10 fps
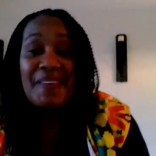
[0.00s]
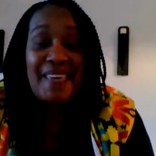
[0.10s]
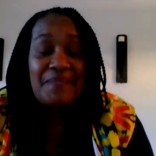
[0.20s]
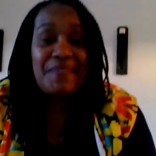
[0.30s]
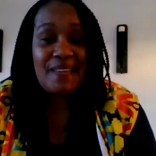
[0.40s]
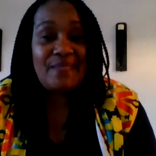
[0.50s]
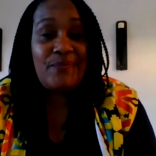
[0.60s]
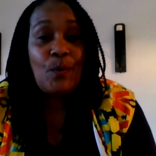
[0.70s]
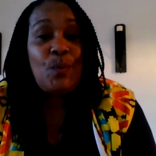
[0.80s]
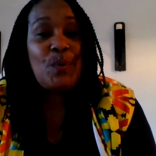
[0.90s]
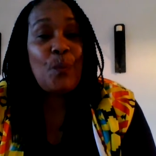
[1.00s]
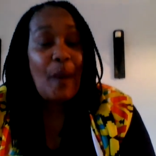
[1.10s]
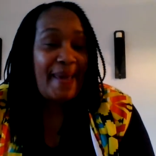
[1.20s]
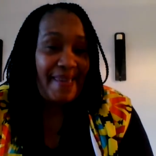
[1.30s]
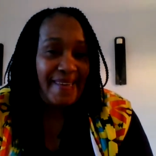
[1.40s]
to give this food
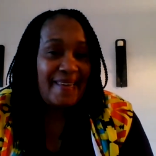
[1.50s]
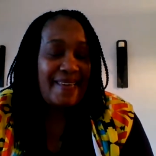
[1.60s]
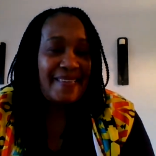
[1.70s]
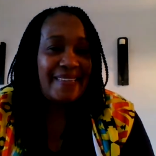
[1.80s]
away